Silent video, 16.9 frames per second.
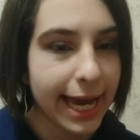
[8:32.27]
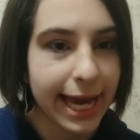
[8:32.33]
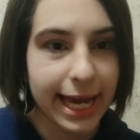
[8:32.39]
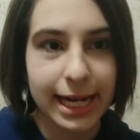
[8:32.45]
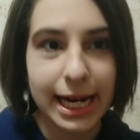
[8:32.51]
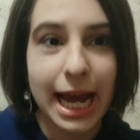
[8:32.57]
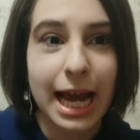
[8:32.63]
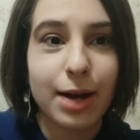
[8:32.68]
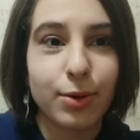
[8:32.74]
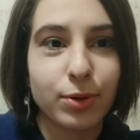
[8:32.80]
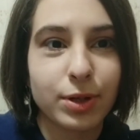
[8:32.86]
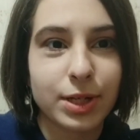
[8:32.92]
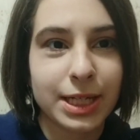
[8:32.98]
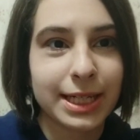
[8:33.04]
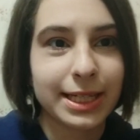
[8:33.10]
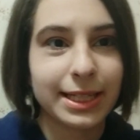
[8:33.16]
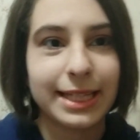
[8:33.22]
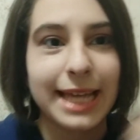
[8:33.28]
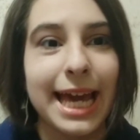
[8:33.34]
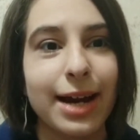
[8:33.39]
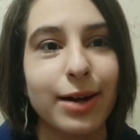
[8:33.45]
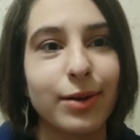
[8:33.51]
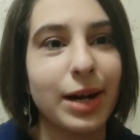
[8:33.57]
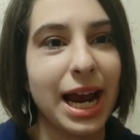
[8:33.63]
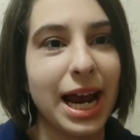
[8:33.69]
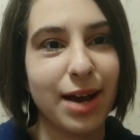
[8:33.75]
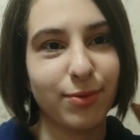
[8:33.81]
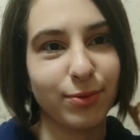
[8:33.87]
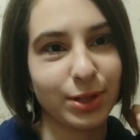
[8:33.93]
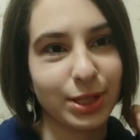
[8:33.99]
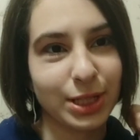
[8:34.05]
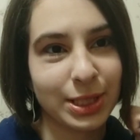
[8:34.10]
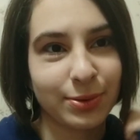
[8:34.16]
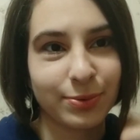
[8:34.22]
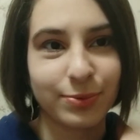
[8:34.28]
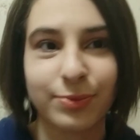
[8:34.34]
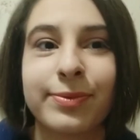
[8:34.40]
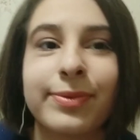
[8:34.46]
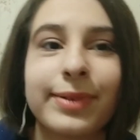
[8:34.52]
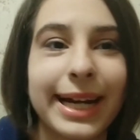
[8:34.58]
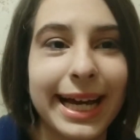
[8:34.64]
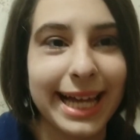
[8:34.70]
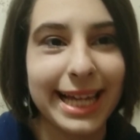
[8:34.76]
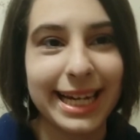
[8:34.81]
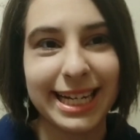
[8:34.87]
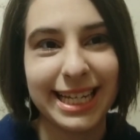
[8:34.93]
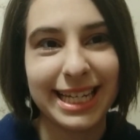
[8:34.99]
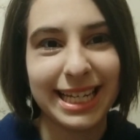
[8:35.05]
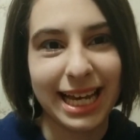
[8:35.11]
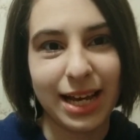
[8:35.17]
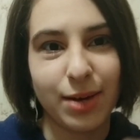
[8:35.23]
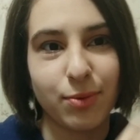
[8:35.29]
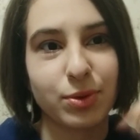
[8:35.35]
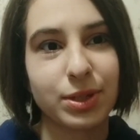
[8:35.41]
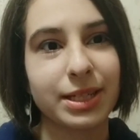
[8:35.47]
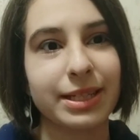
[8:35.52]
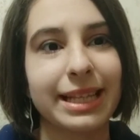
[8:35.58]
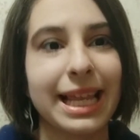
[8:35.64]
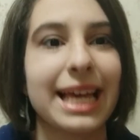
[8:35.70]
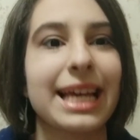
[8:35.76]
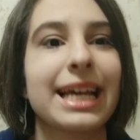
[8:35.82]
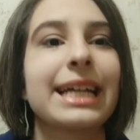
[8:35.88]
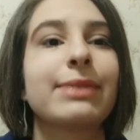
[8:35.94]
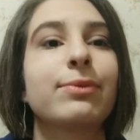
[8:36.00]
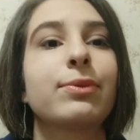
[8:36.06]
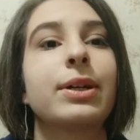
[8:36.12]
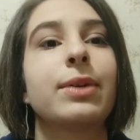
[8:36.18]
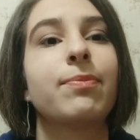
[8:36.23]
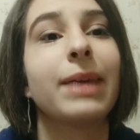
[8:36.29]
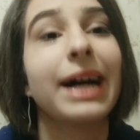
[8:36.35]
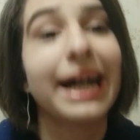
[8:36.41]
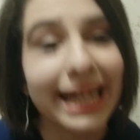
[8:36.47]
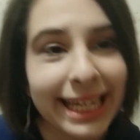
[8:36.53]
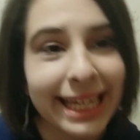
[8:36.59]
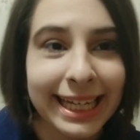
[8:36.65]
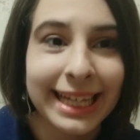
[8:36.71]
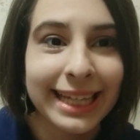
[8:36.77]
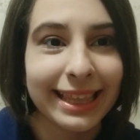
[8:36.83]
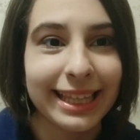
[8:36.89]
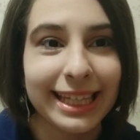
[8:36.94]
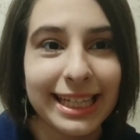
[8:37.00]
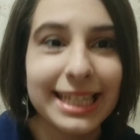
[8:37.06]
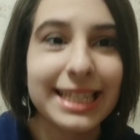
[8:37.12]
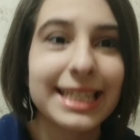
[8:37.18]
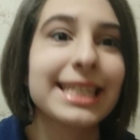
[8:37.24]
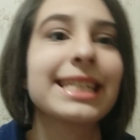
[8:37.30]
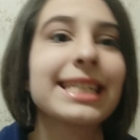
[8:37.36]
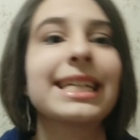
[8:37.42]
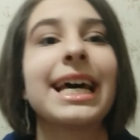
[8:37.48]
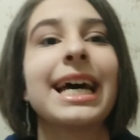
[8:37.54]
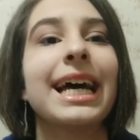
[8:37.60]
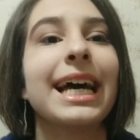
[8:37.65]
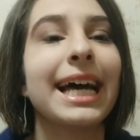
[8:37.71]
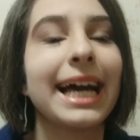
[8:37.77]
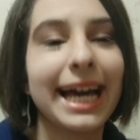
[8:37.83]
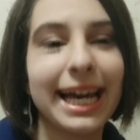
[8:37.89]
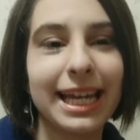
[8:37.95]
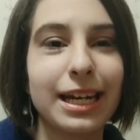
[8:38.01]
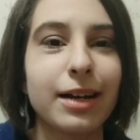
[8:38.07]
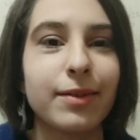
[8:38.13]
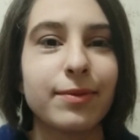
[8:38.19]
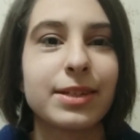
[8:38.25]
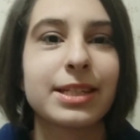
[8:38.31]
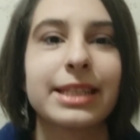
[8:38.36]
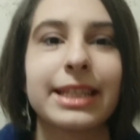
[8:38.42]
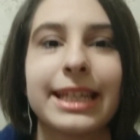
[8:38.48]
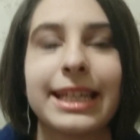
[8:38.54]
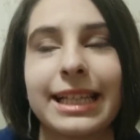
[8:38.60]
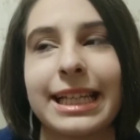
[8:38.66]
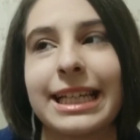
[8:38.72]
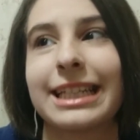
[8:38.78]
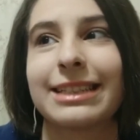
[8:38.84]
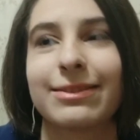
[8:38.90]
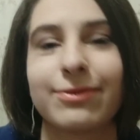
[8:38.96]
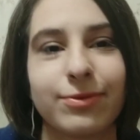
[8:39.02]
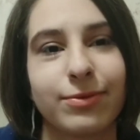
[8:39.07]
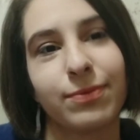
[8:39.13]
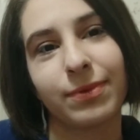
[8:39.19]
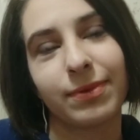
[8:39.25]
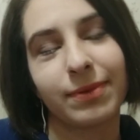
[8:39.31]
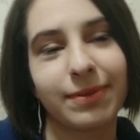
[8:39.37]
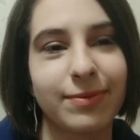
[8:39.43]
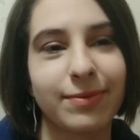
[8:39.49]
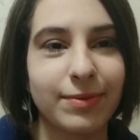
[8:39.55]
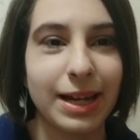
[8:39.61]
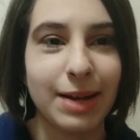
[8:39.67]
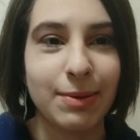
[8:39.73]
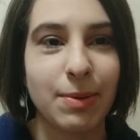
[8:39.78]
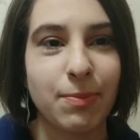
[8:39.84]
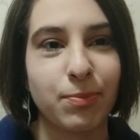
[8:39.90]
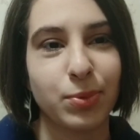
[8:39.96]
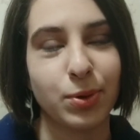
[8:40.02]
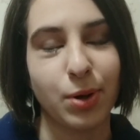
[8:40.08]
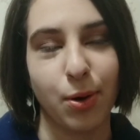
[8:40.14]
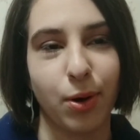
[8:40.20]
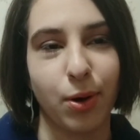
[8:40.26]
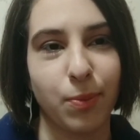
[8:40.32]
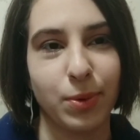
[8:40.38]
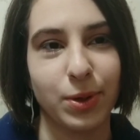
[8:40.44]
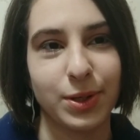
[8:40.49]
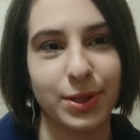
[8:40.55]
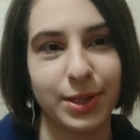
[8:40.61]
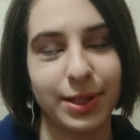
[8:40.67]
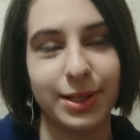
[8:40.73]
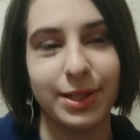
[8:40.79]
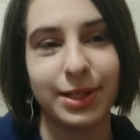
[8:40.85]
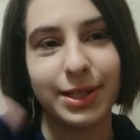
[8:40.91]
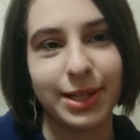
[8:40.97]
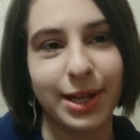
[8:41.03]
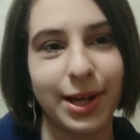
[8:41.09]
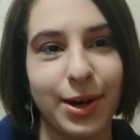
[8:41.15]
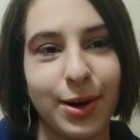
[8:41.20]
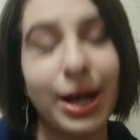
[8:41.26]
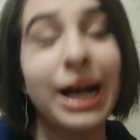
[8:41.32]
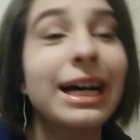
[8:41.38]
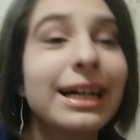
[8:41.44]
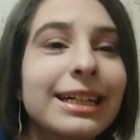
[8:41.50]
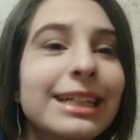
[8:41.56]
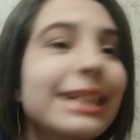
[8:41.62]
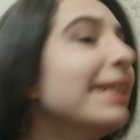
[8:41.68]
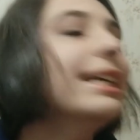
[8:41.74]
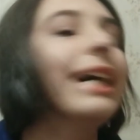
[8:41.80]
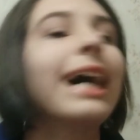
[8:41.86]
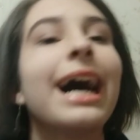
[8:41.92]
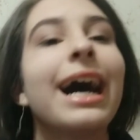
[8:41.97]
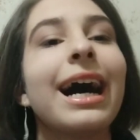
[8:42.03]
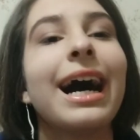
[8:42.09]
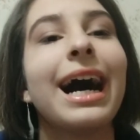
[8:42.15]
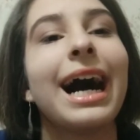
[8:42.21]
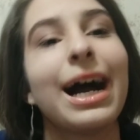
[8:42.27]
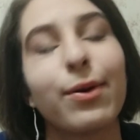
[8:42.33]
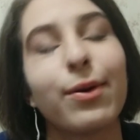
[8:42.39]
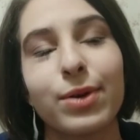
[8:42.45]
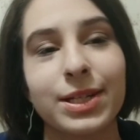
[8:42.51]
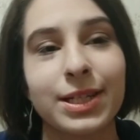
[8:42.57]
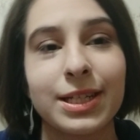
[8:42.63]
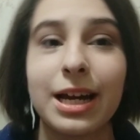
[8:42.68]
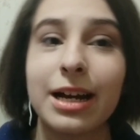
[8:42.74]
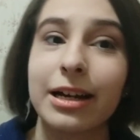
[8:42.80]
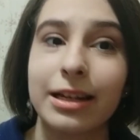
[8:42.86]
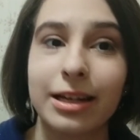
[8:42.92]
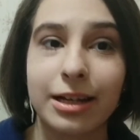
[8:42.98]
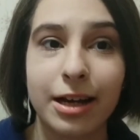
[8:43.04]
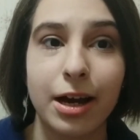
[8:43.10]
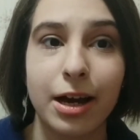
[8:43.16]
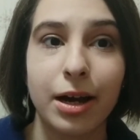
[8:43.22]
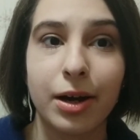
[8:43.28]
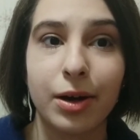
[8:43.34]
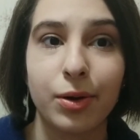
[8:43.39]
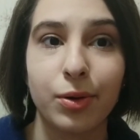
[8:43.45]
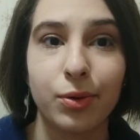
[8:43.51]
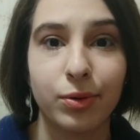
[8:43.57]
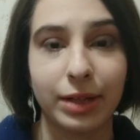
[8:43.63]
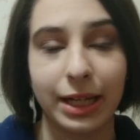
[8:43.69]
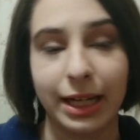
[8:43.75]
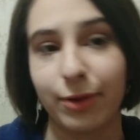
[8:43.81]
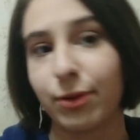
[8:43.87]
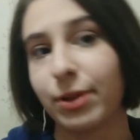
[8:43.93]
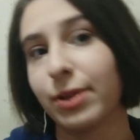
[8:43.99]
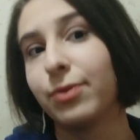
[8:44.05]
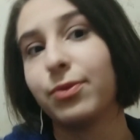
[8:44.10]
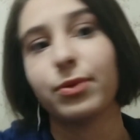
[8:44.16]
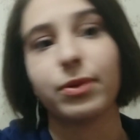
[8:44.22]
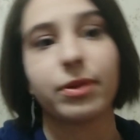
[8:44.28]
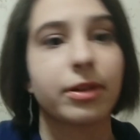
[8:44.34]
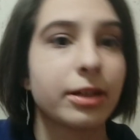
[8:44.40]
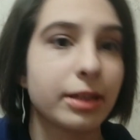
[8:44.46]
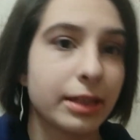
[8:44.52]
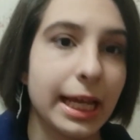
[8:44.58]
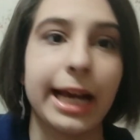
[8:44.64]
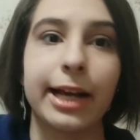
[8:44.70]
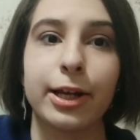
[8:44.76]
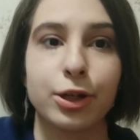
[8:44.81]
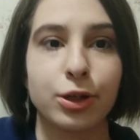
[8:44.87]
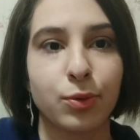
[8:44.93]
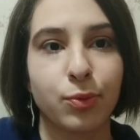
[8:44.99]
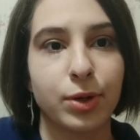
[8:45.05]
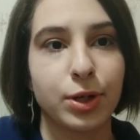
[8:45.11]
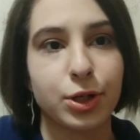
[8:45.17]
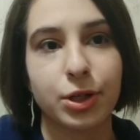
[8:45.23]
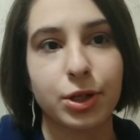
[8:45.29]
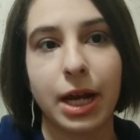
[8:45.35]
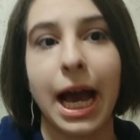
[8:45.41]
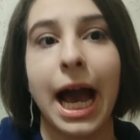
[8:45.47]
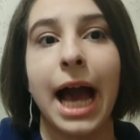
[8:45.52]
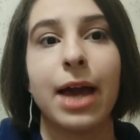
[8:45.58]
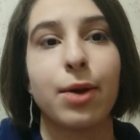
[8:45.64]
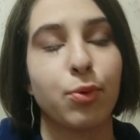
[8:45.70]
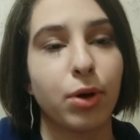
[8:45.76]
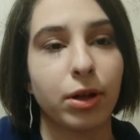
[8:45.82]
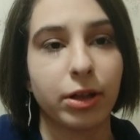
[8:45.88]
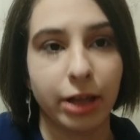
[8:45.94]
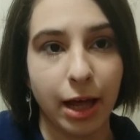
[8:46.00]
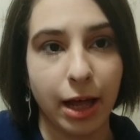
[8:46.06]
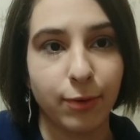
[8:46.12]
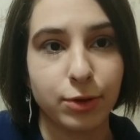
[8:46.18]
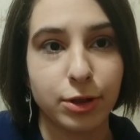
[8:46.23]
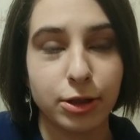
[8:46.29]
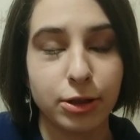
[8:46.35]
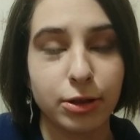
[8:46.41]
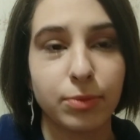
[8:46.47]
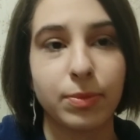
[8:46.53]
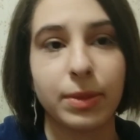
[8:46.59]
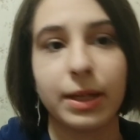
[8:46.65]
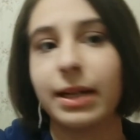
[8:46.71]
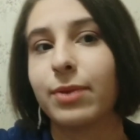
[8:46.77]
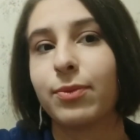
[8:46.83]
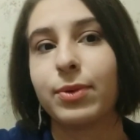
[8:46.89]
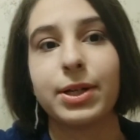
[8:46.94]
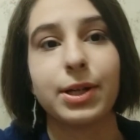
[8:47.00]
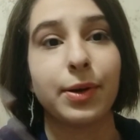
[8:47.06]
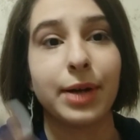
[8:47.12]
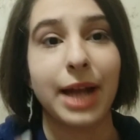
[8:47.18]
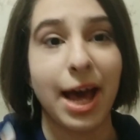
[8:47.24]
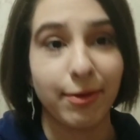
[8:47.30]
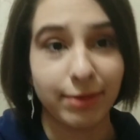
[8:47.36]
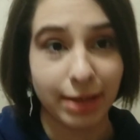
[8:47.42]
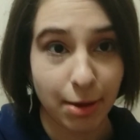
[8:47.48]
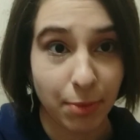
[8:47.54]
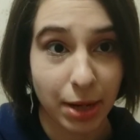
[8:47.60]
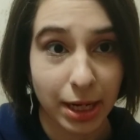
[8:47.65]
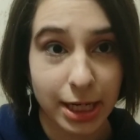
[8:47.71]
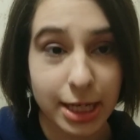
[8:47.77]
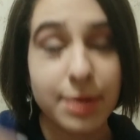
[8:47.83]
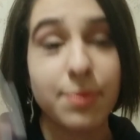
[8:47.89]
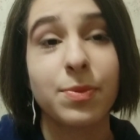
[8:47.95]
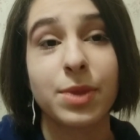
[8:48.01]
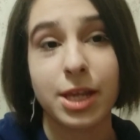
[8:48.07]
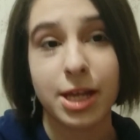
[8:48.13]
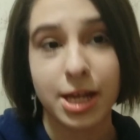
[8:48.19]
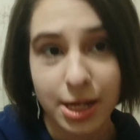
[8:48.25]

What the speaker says: And I was there, I was ready, I was like, we're buying this. And obviously, like, I'm a broke person, so I was not gonna go like for the full collection, which I would love to, but we don't have that money.